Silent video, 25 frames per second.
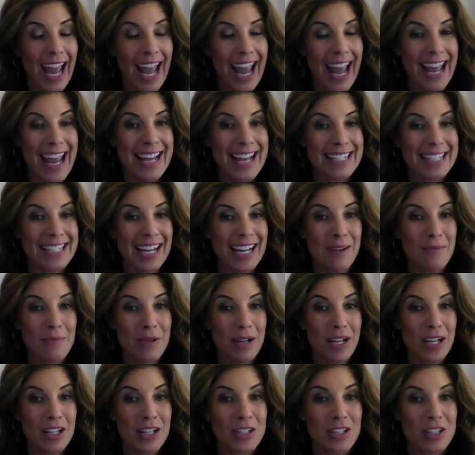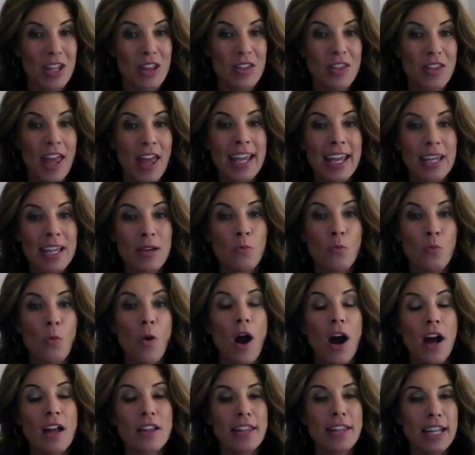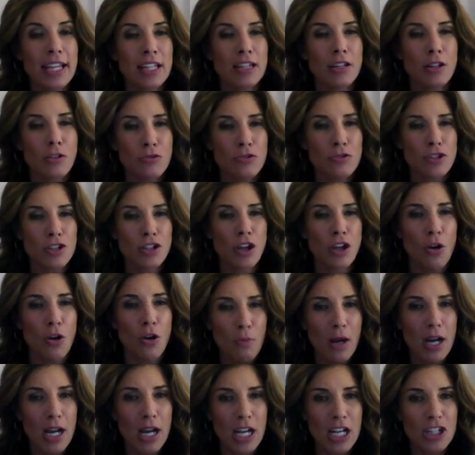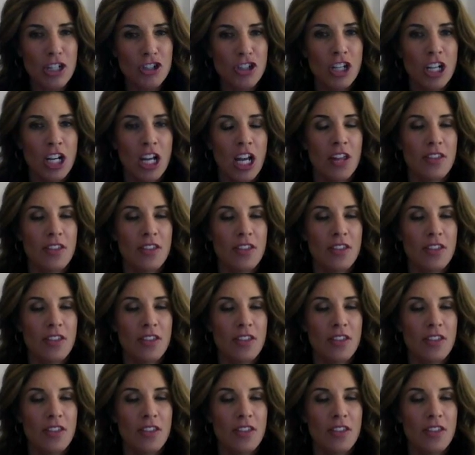And because they can learn so much.